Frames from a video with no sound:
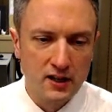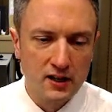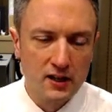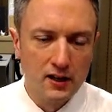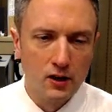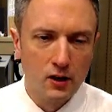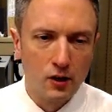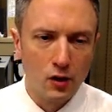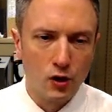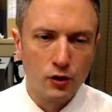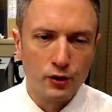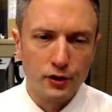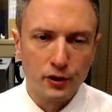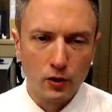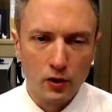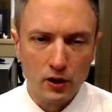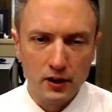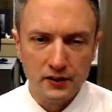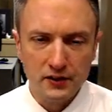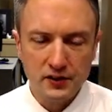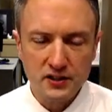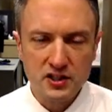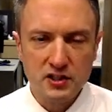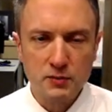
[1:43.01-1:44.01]
earlier
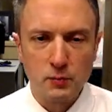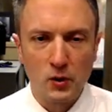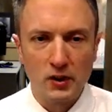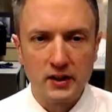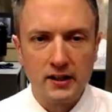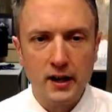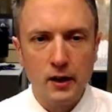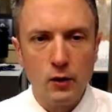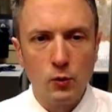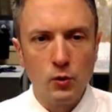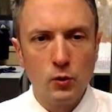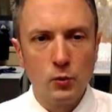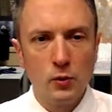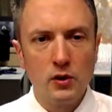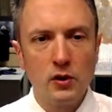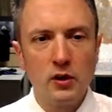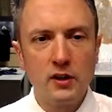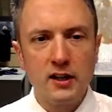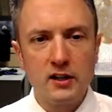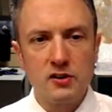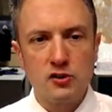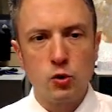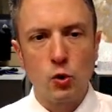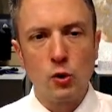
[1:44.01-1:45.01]
on this spring. Now, when we look
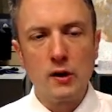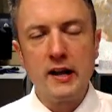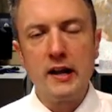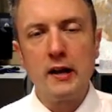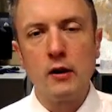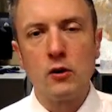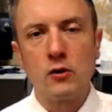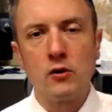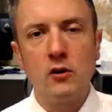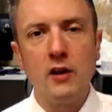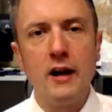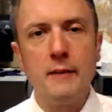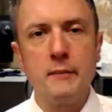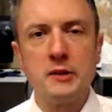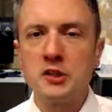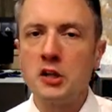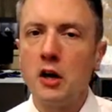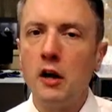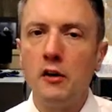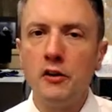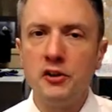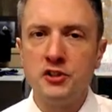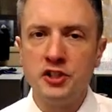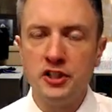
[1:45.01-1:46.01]
at tornado
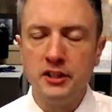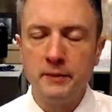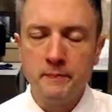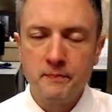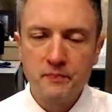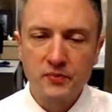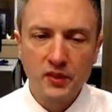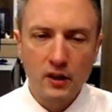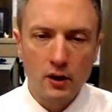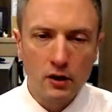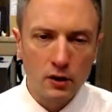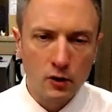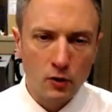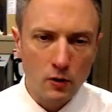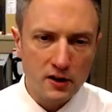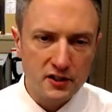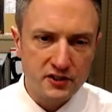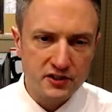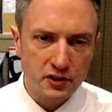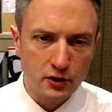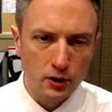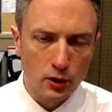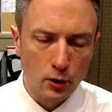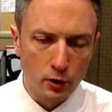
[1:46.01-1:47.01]
climatology across
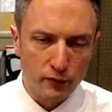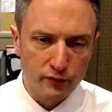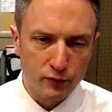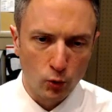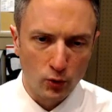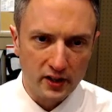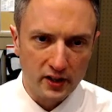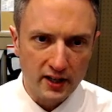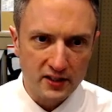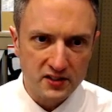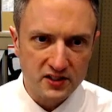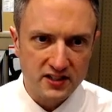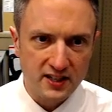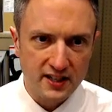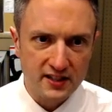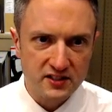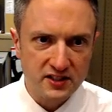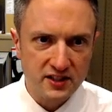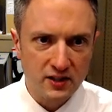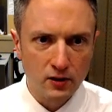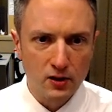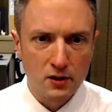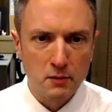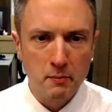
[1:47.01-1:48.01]
the lower 48 states
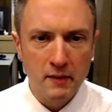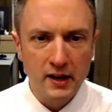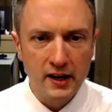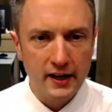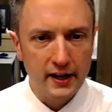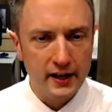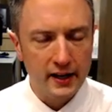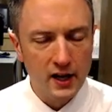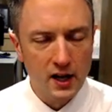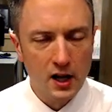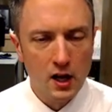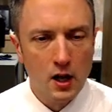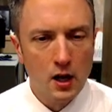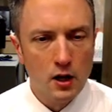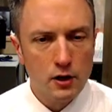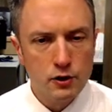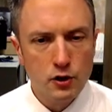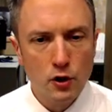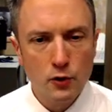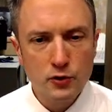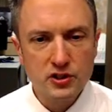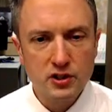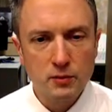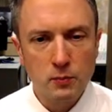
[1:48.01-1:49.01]
here in May,
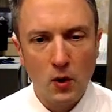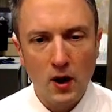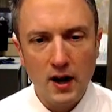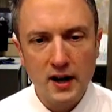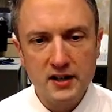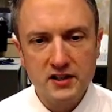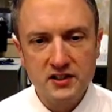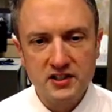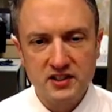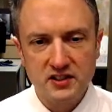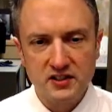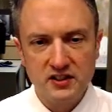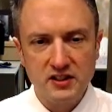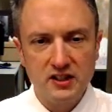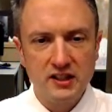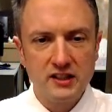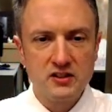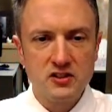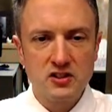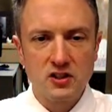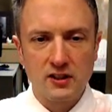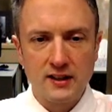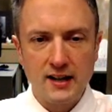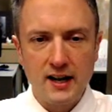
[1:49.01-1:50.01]
no surprise,
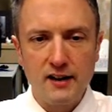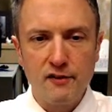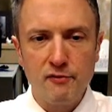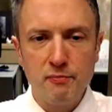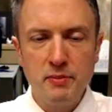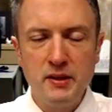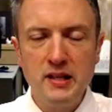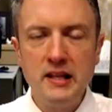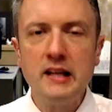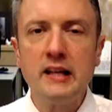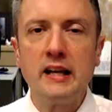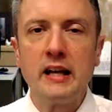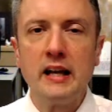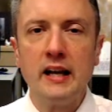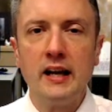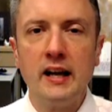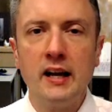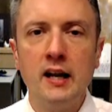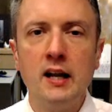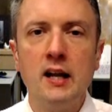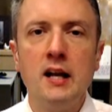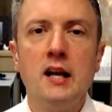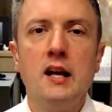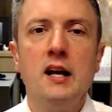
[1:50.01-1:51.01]
things are kind of
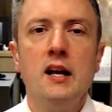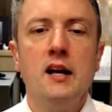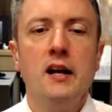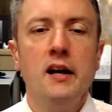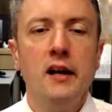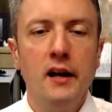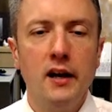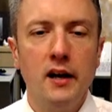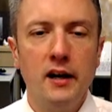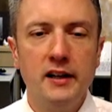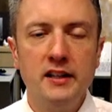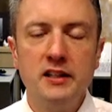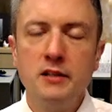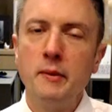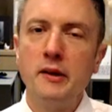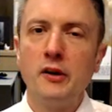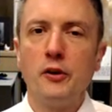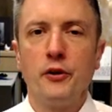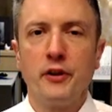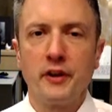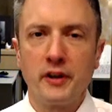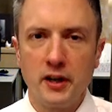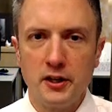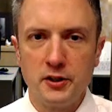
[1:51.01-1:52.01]
peaking in the middle
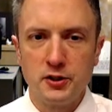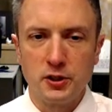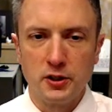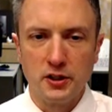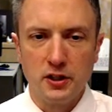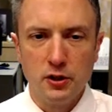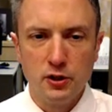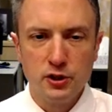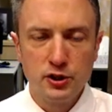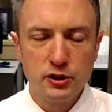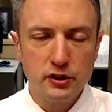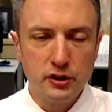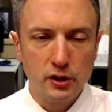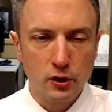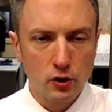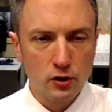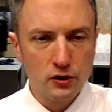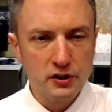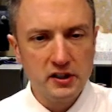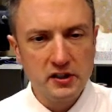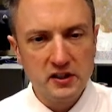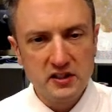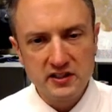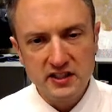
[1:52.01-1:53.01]
of the country. Usually
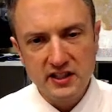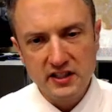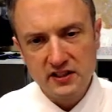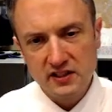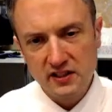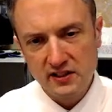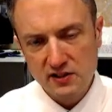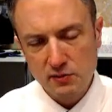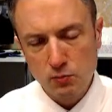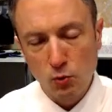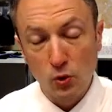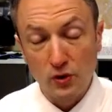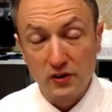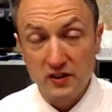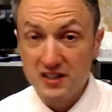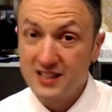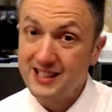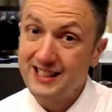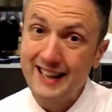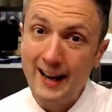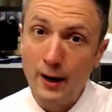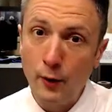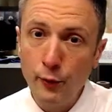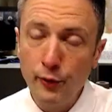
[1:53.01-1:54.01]
early in the season, it's more in the
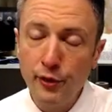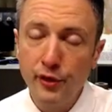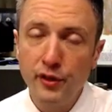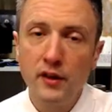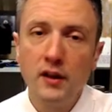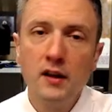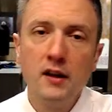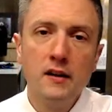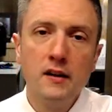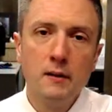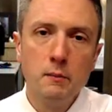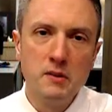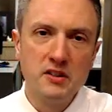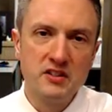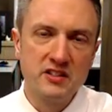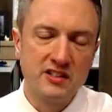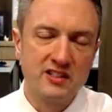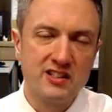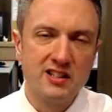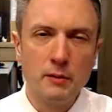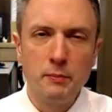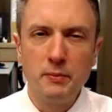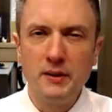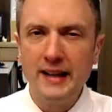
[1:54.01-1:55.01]
south.
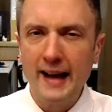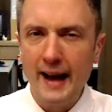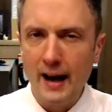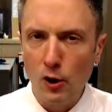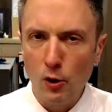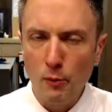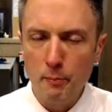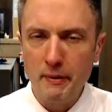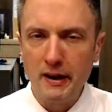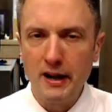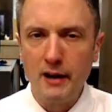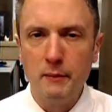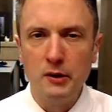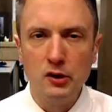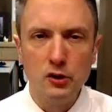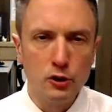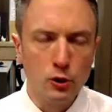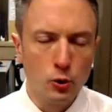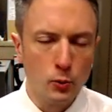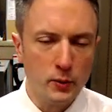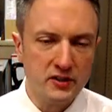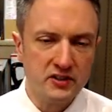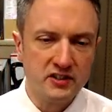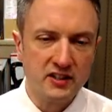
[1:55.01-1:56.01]
Mississippi, Alabama,
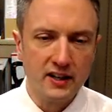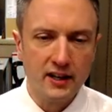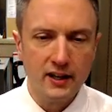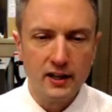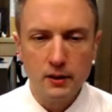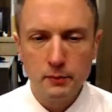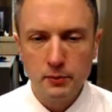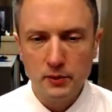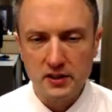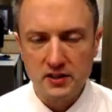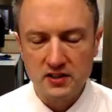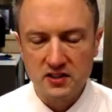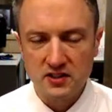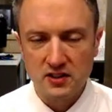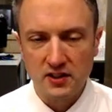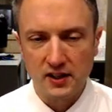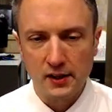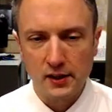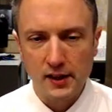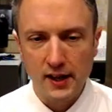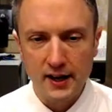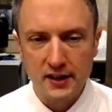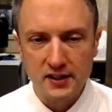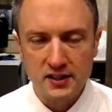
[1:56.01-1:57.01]
Louisiana, places like
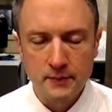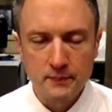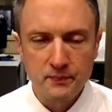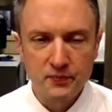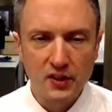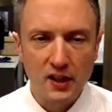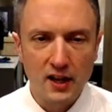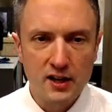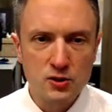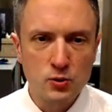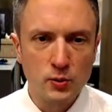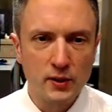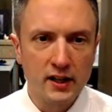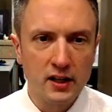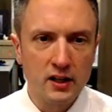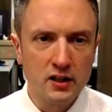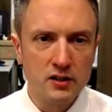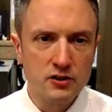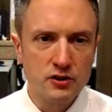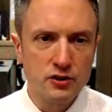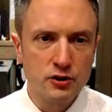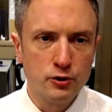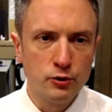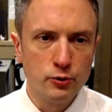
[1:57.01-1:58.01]
that. As we get
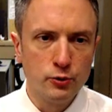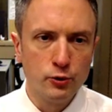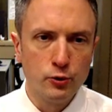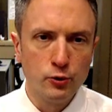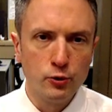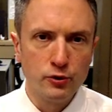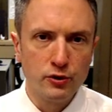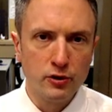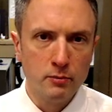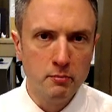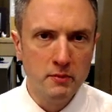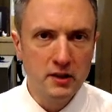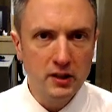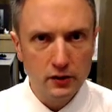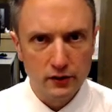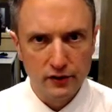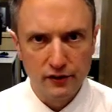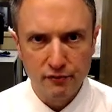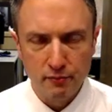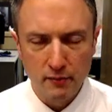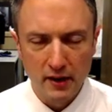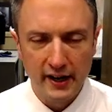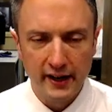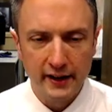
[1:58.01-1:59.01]
into the middle
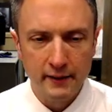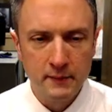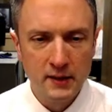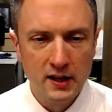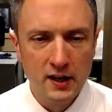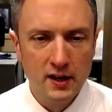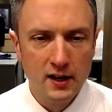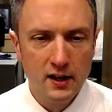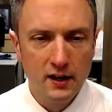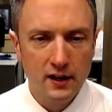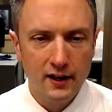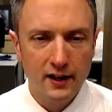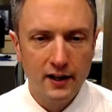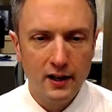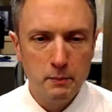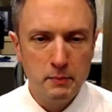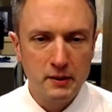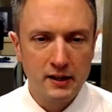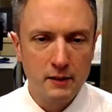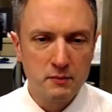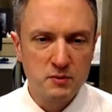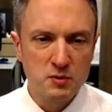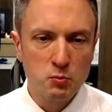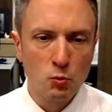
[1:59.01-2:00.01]
of May, uh, it
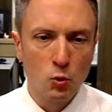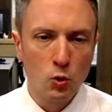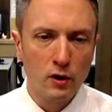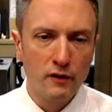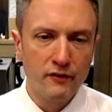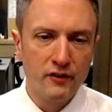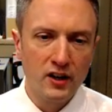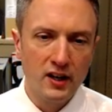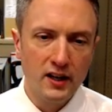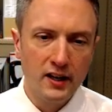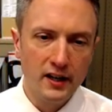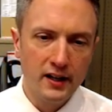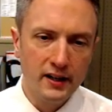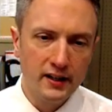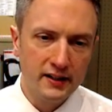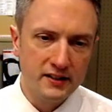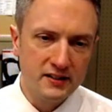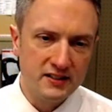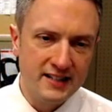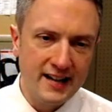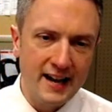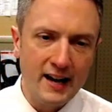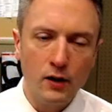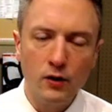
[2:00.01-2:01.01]
becomes more of a, a
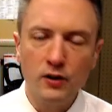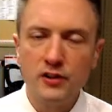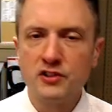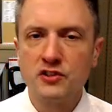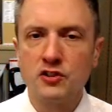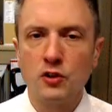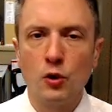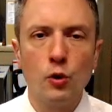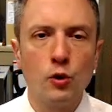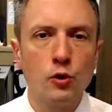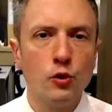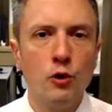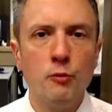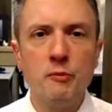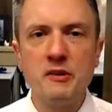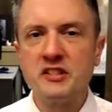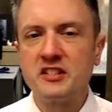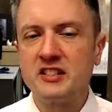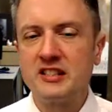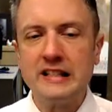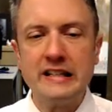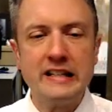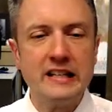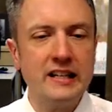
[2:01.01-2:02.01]
Dallas, Oklahoma
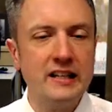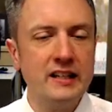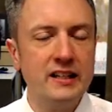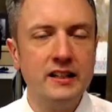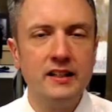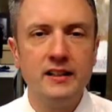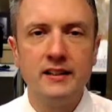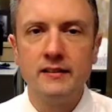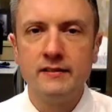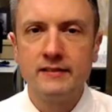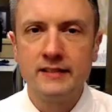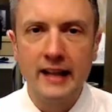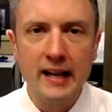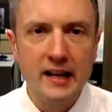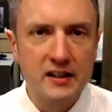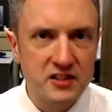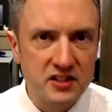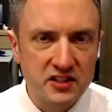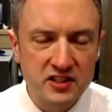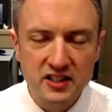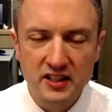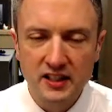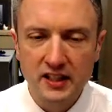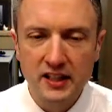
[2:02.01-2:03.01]
City,
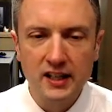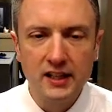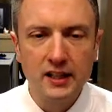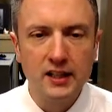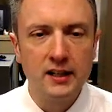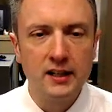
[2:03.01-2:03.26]
Kansas City,